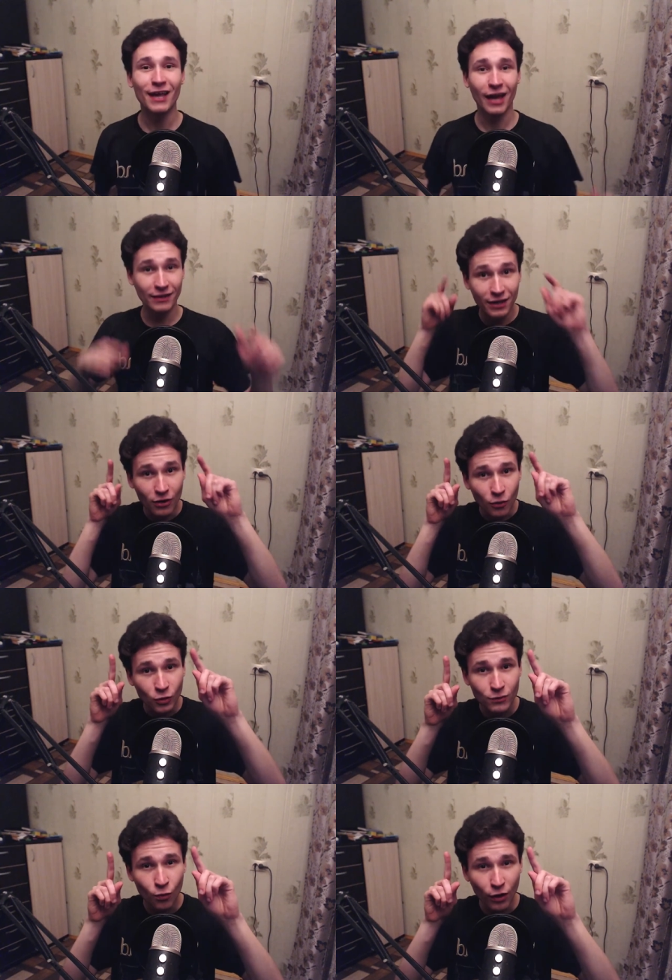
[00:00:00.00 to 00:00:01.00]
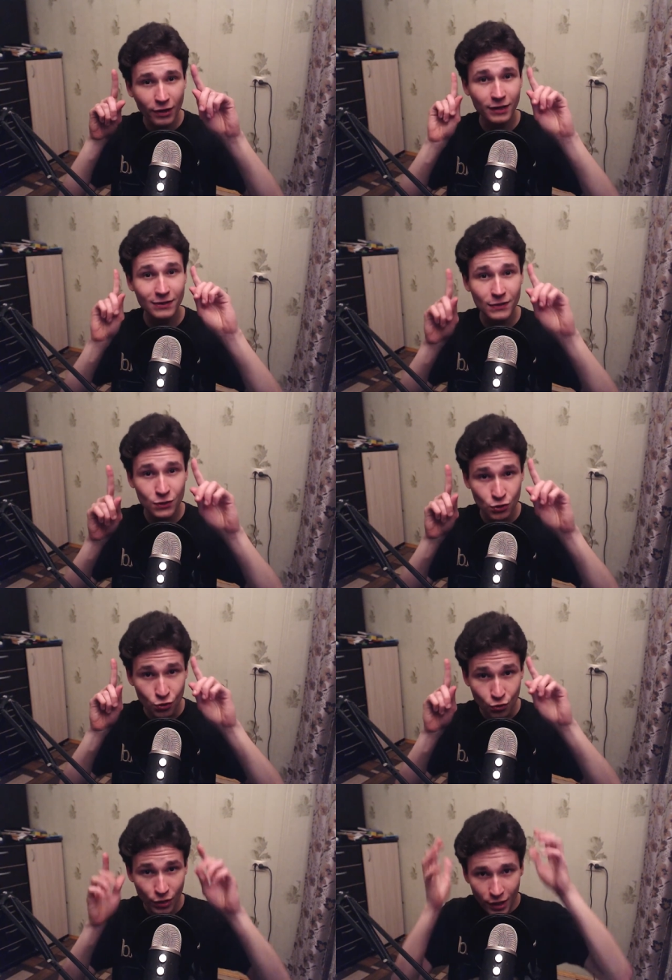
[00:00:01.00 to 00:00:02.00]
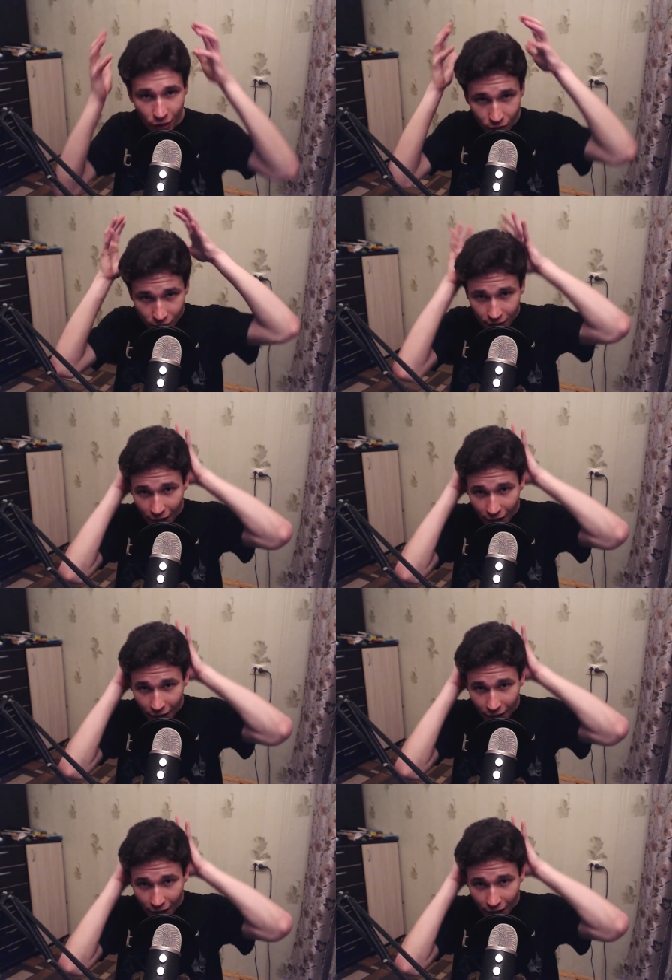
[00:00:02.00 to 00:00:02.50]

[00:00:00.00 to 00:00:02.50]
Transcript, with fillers: And neural network, it is too look,